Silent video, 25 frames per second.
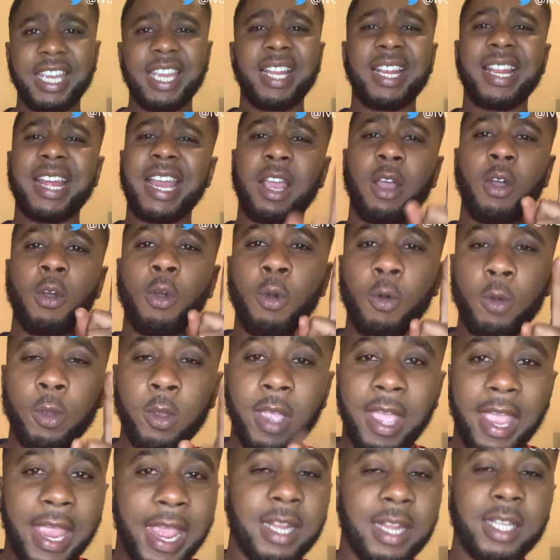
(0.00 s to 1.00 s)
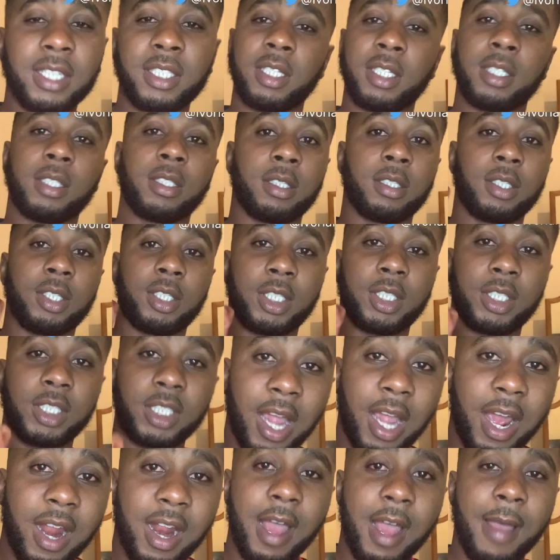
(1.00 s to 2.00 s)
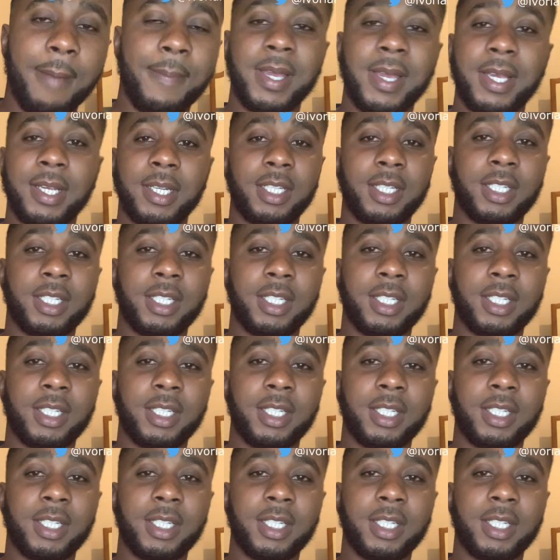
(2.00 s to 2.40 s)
Like, all you haters need to shut up.